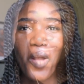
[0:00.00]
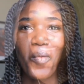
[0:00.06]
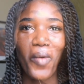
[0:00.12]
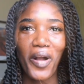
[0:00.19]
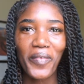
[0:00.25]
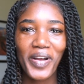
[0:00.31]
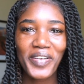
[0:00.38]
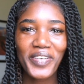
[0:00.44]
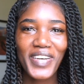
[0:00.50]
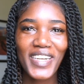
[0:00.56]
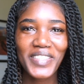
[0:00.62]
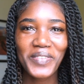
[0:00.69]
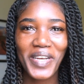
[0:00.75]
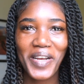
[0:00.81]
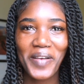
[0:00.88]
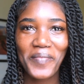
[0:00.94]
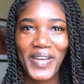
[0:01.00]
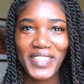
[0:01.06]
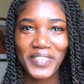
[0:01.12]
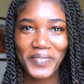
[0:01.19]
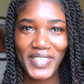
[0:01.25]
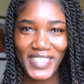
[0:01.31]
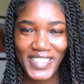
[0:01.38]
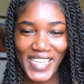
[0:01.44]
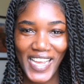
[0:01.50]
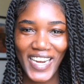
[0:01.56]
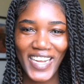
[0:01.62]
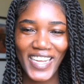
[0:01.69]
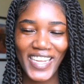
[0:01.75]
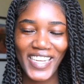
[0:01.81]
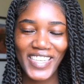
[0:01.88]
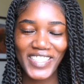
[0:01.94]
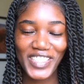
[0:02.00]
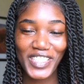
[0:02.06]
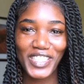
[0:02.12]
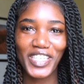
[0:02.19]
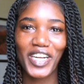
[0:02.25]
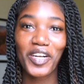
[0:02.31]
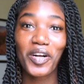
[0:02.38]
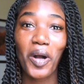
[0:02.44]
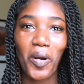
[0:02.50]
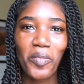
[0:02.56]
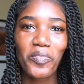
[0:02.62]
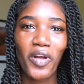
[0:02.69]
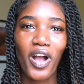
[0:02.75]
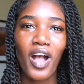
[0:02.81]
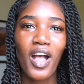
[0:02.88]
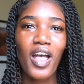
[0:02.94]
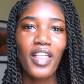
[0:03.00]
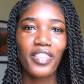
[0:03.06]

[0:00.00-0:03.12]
Welcome, goodies! welcome, back to my channel. It's your girl Oprah.